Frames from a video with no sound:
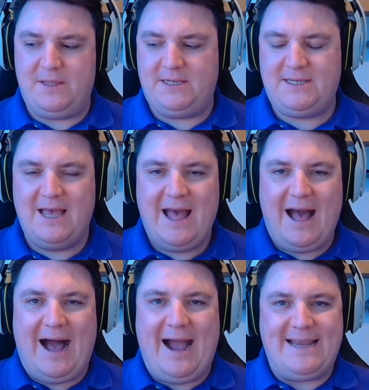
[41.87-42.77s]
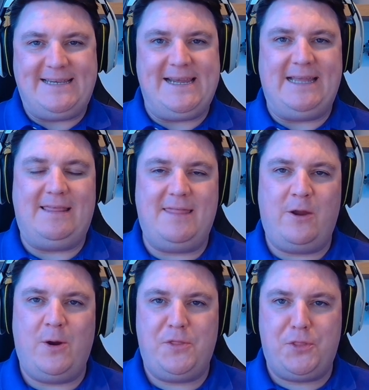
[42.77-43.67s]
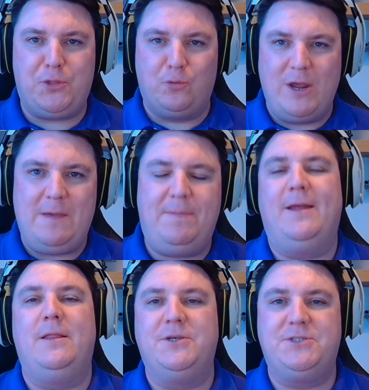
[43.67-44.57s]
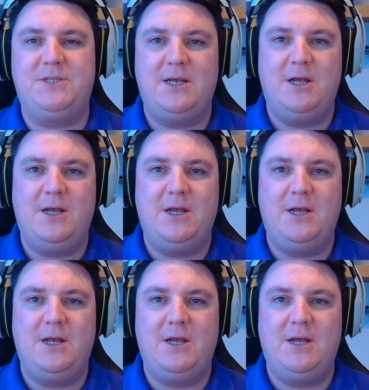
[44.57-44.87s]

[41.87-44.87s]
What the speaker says: This idea that there are three pillars